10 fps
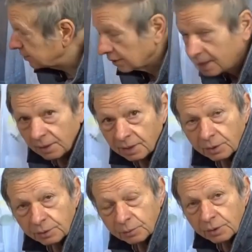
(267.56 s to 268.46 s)

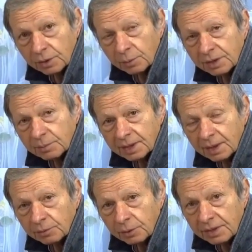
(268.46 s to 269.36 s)
however, you must be
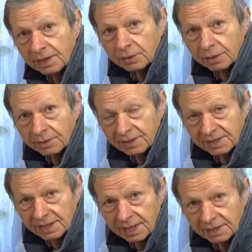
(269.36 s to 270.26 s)
careful since we have
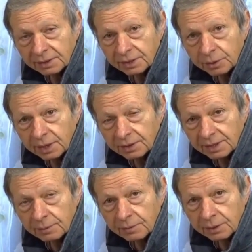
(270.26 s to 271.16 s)
disconnected the
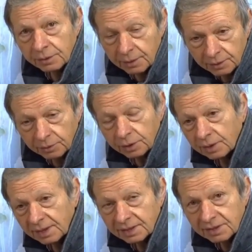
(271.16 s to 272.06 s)
grounding.
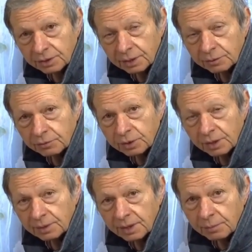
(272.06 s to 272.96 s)
During this
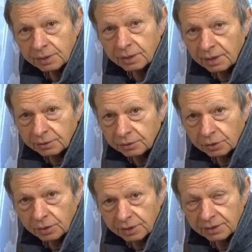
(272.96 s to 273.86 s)
30-40 minute period,
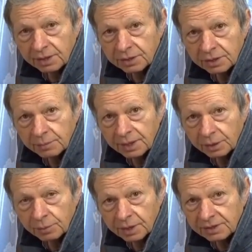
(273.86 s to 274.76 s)
do not touch the
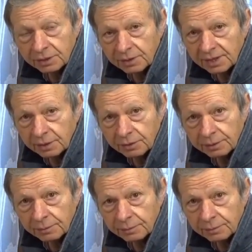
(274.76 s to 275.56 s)
metal parts of the oven.